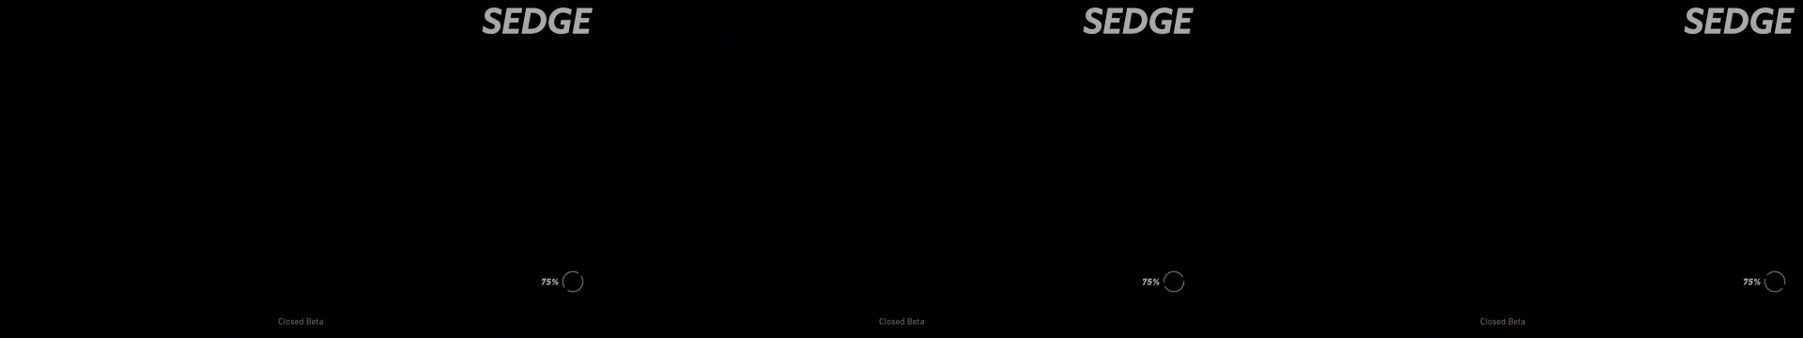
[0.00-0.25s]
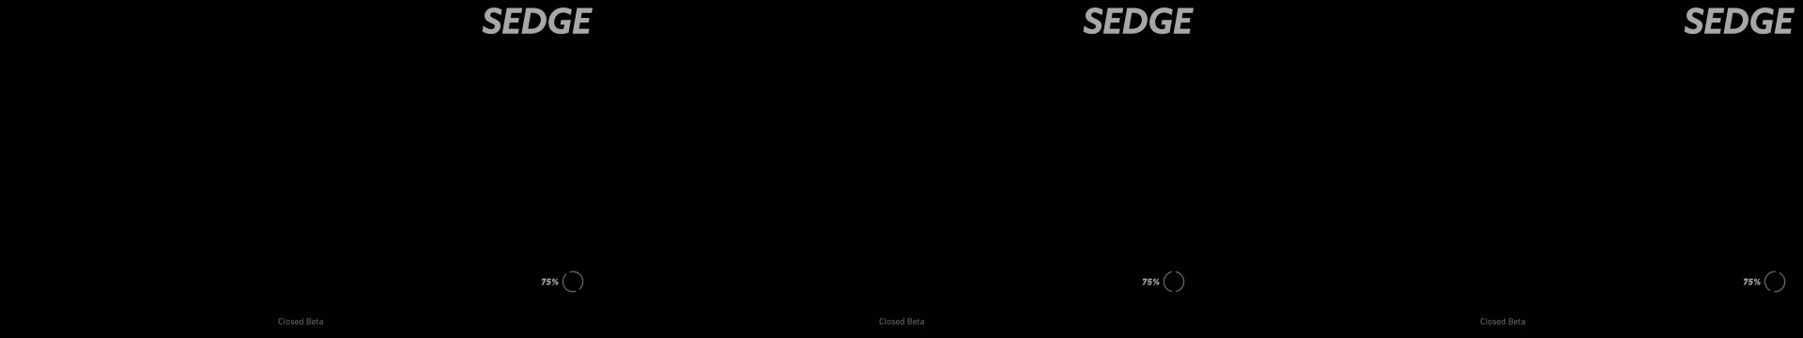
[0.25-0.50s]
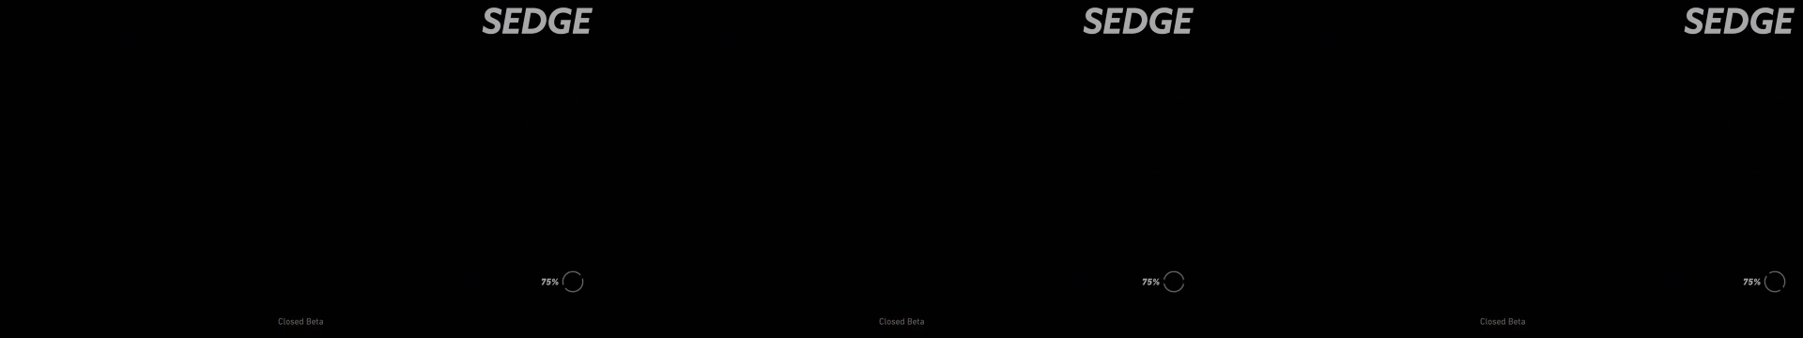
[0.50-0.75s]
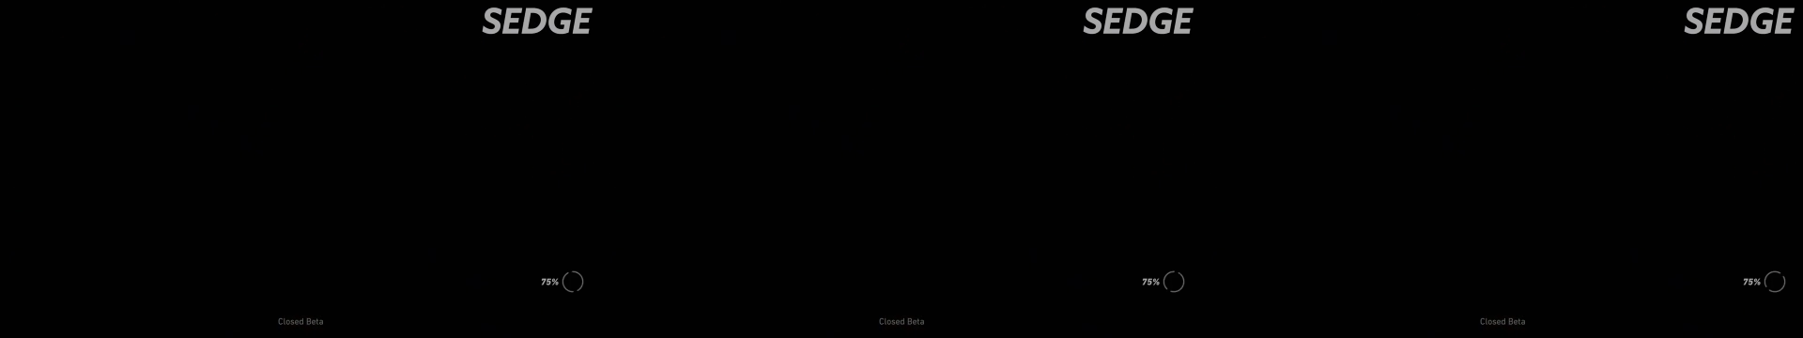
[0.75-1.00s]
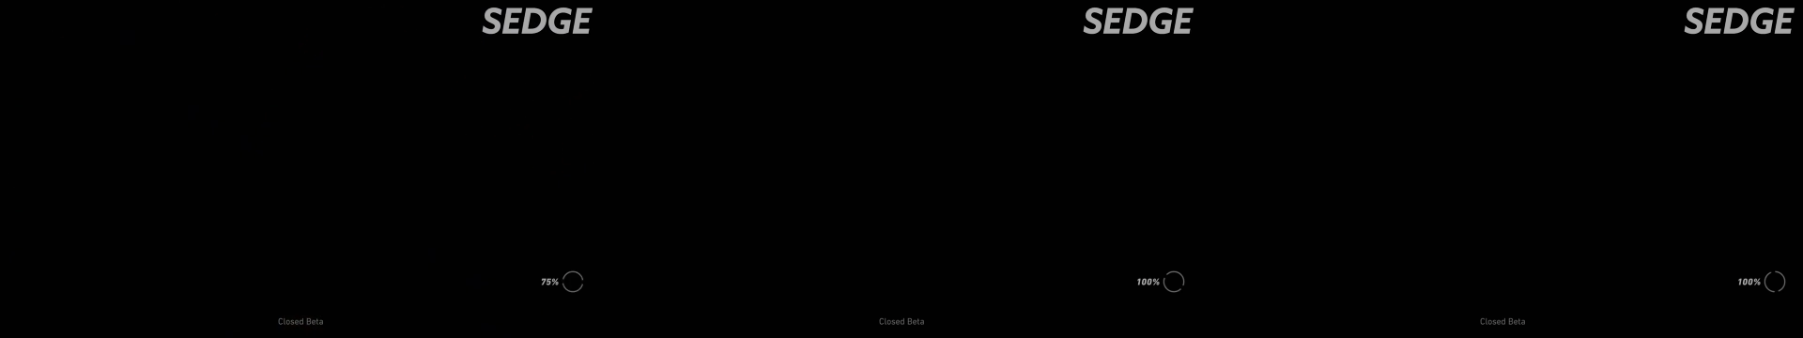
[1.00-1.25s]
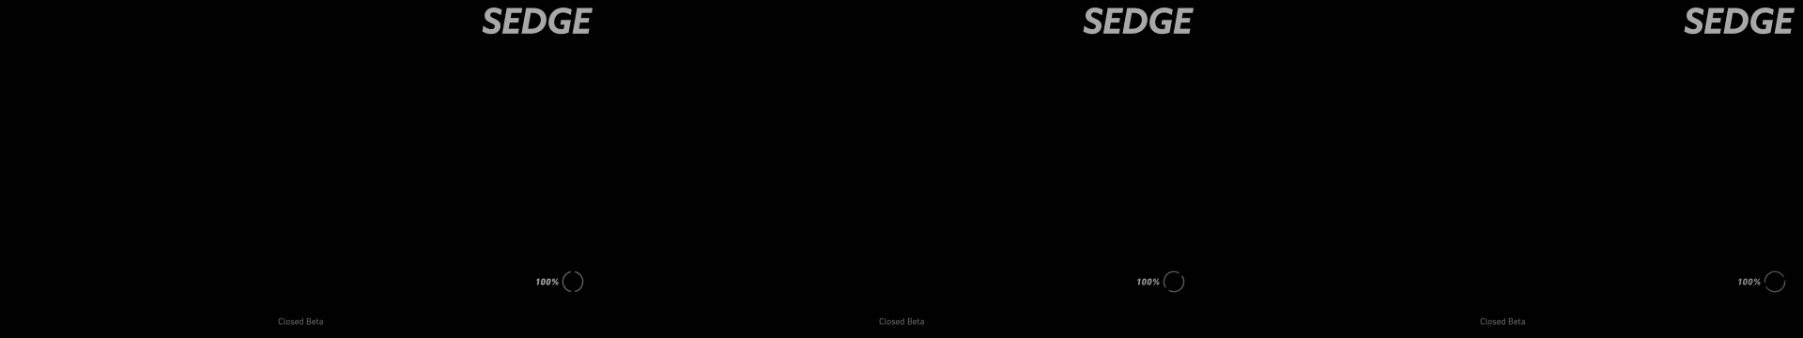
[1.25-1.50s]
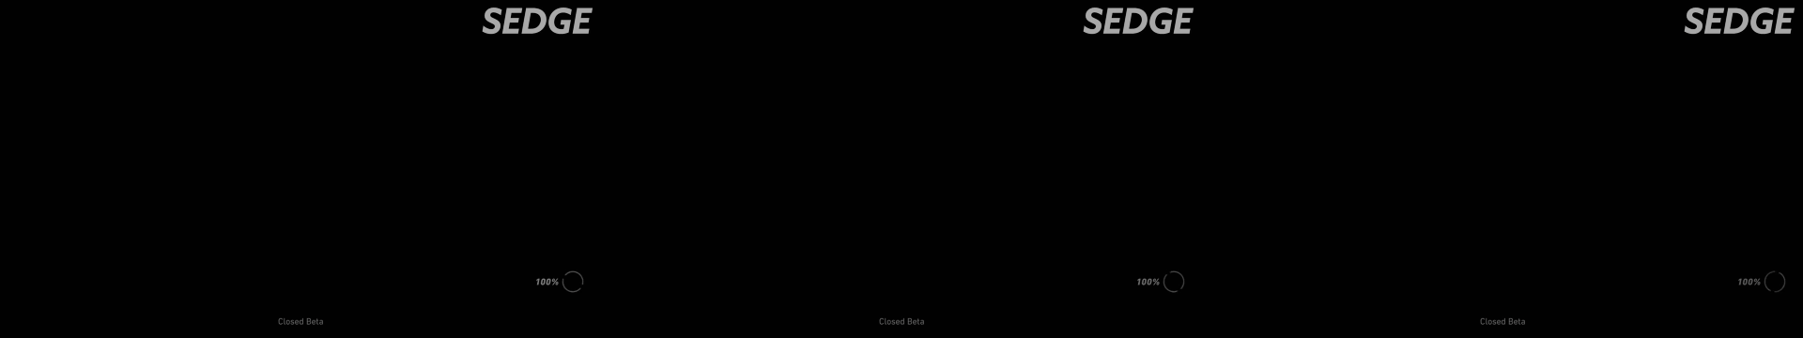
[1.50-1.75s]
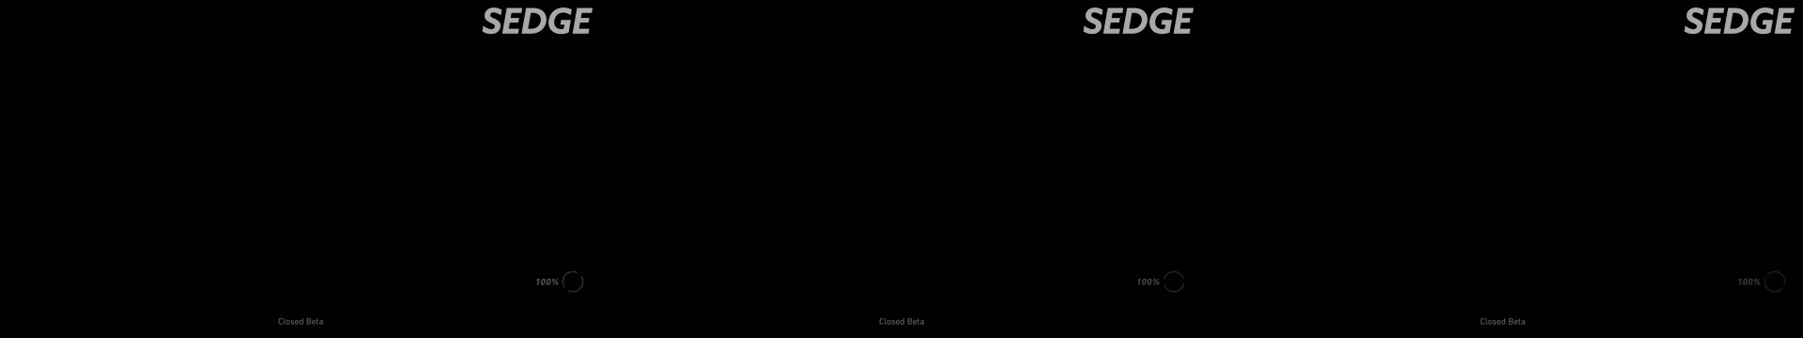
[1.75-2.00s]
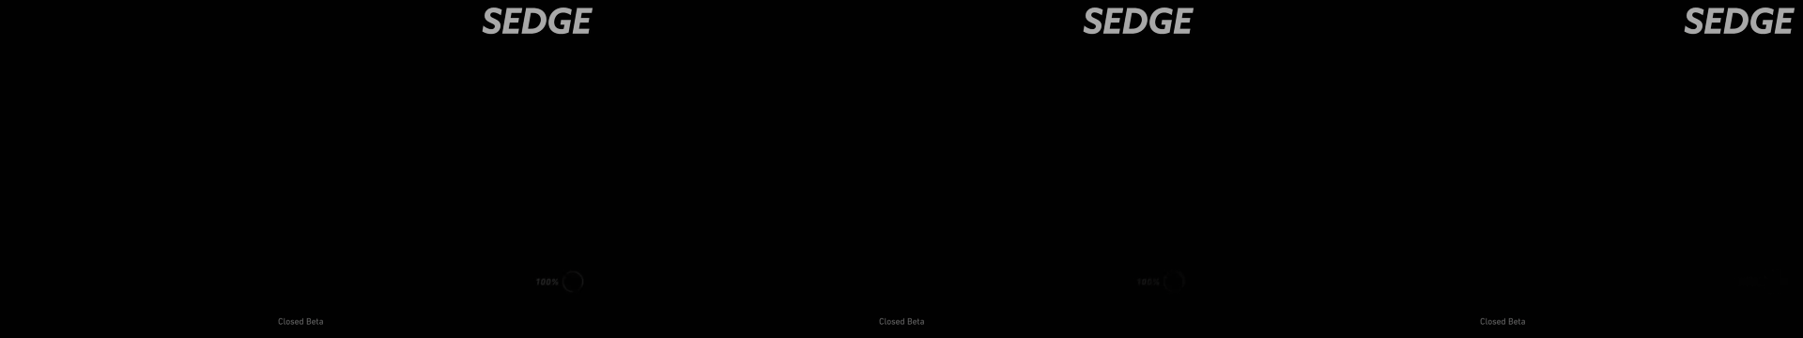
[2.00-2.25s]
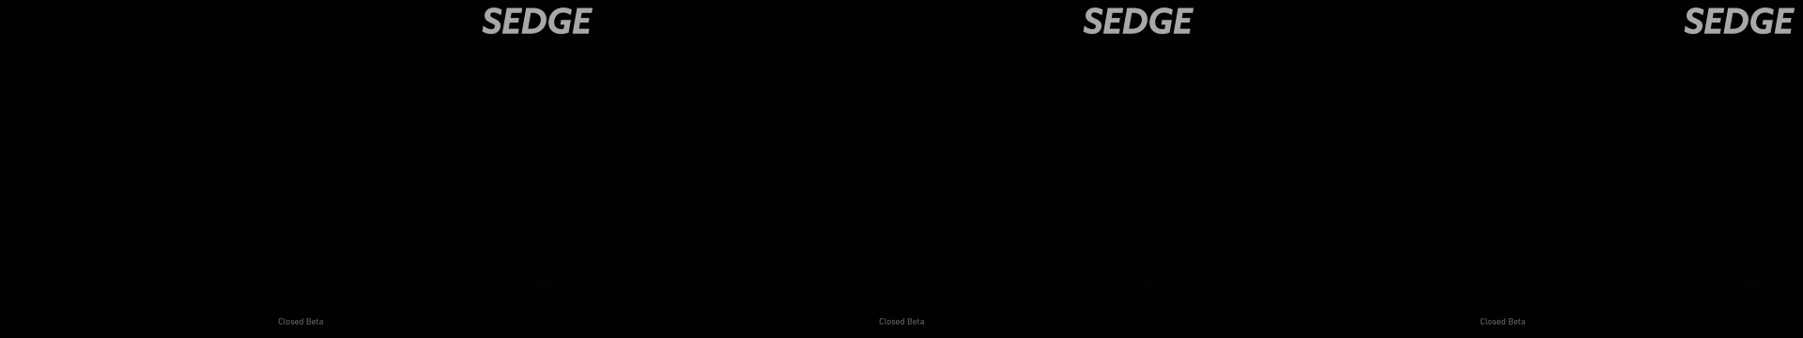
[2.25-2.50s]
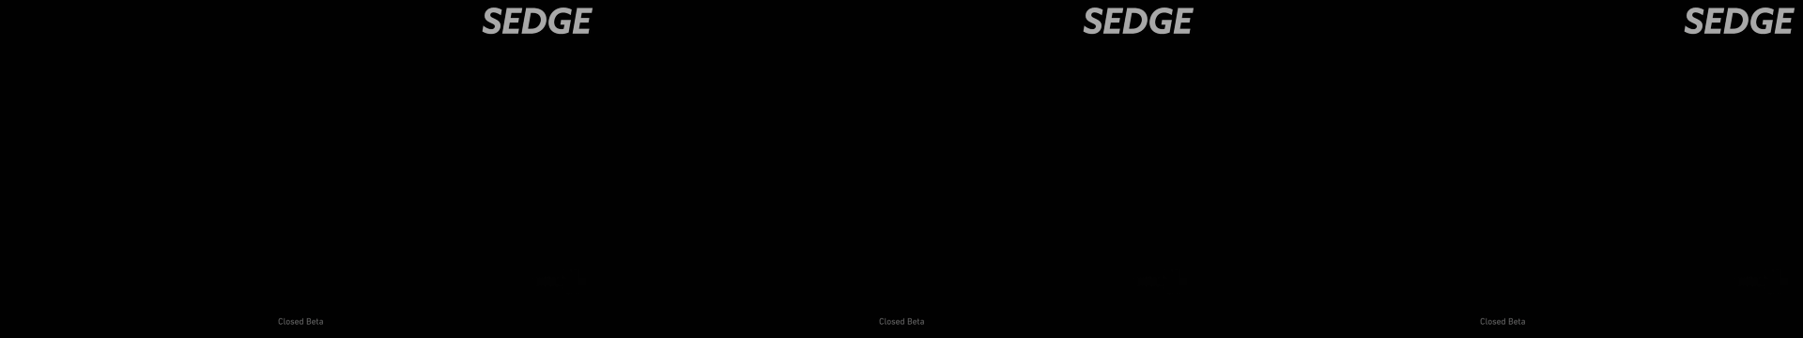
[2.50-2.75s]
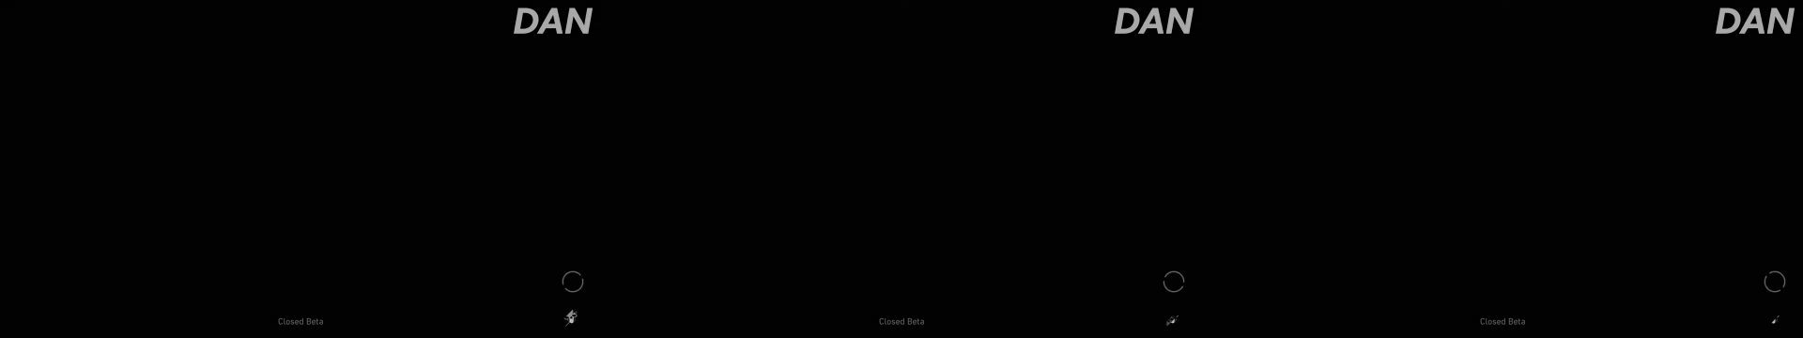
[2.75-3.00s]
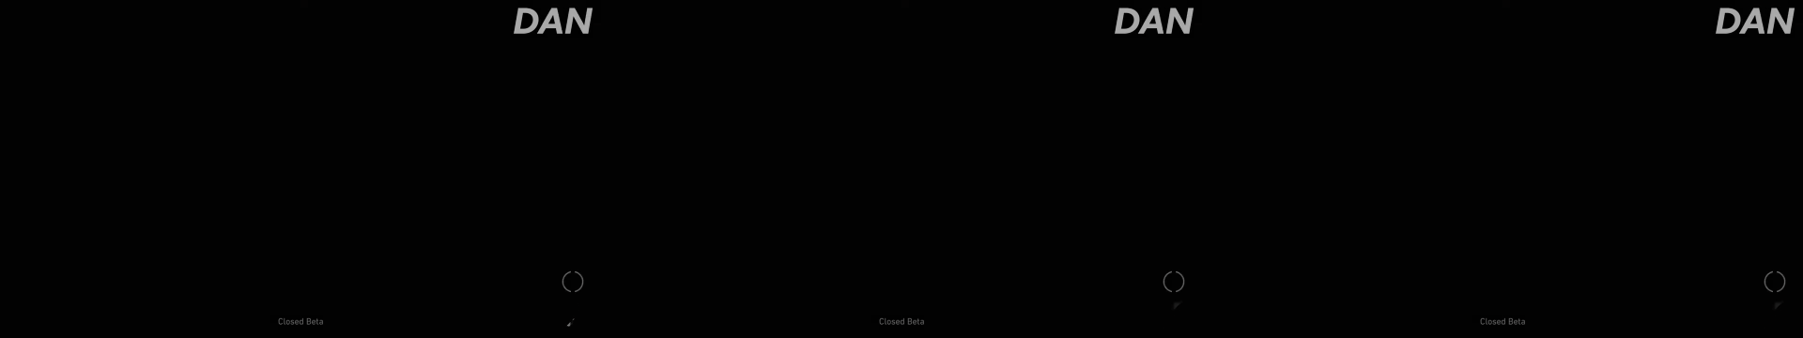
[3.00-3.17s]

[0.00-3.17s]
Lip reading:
(no speaker visible)